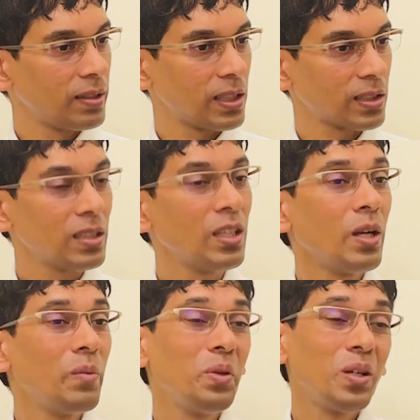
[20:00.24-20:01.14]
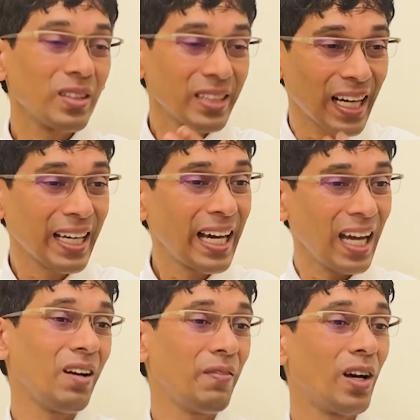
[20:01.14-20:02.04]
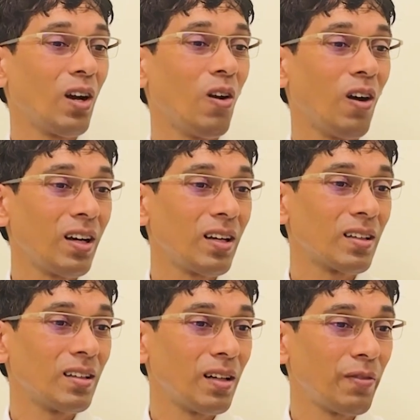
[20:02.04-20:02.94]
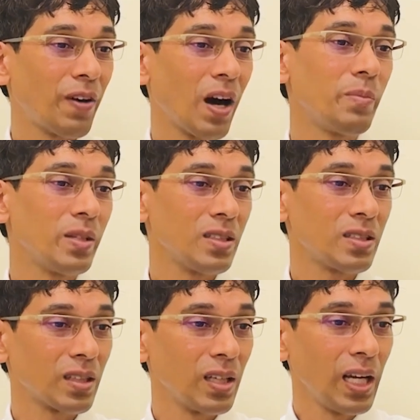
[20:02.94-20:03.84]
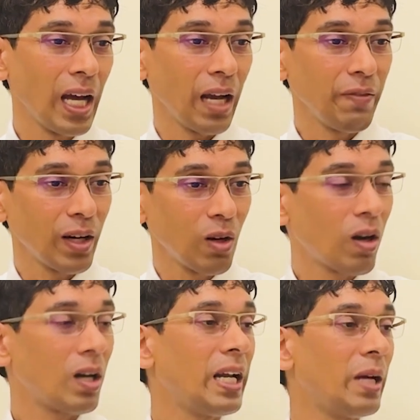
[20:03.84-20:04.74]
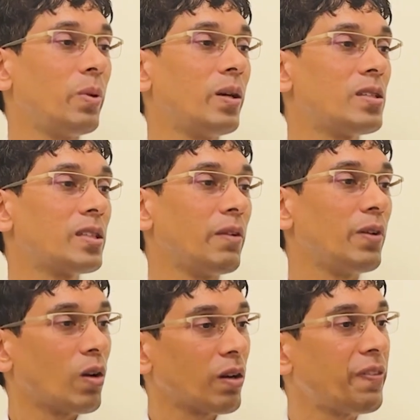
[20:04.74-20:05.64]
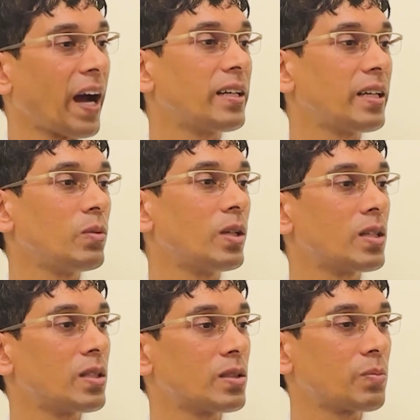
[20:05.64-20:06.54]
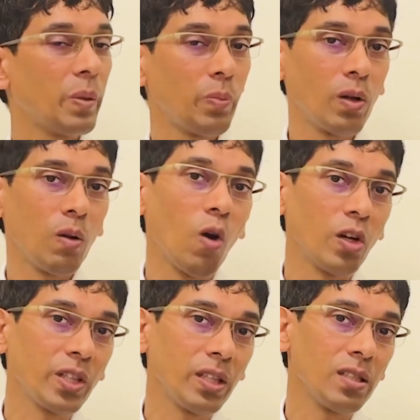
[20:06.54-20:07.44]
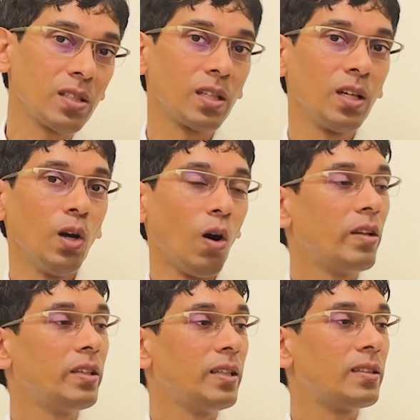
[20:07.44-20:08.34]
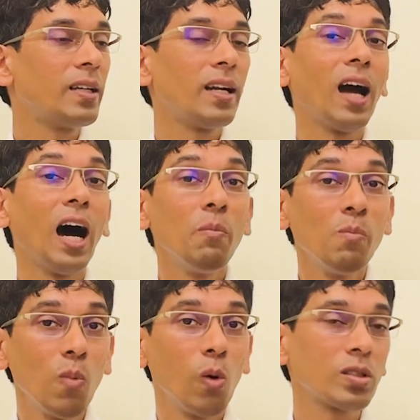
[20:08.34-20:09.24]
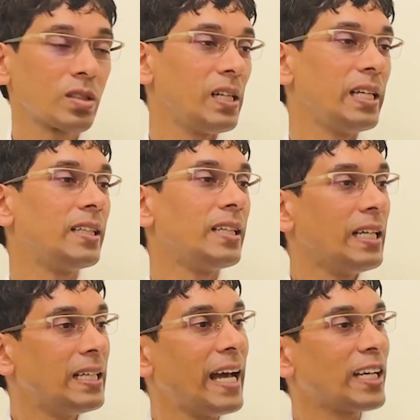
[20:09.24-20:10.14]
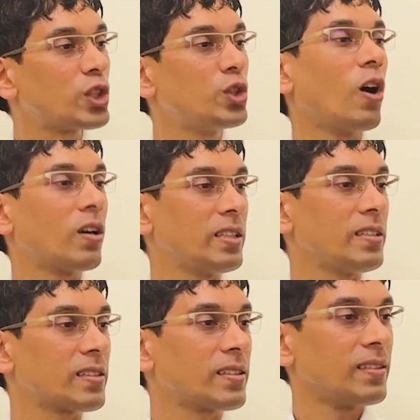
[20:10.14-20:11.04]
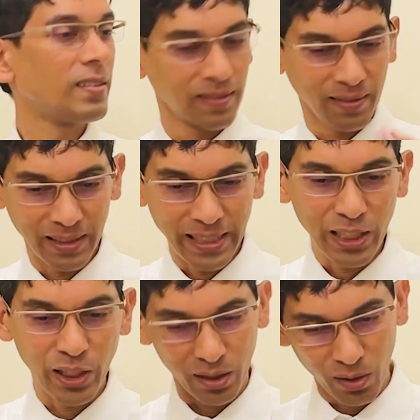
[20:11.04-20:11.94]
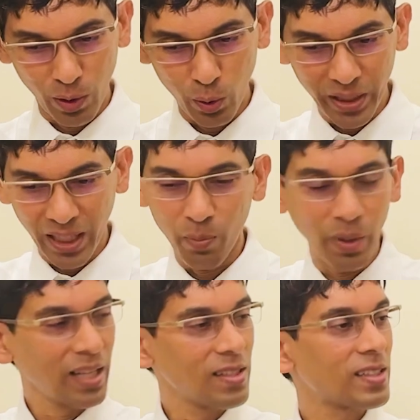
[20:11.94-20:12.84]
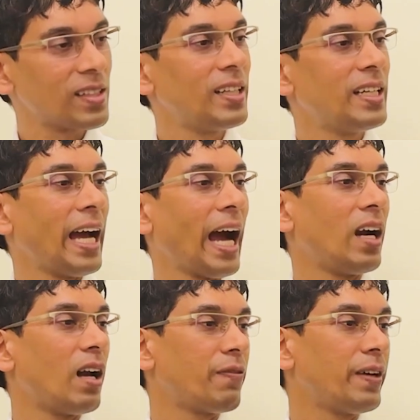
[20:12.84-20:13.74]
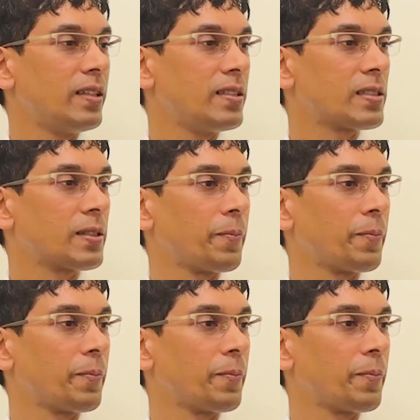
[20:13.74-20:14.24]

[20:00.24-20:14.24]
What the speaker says: resistance. Because again, we are not farmers and we are not laborers and we are not factory workers. People who are watching this on the internet are mostly desk jockeys, DJs. We're using our brains and our fingers.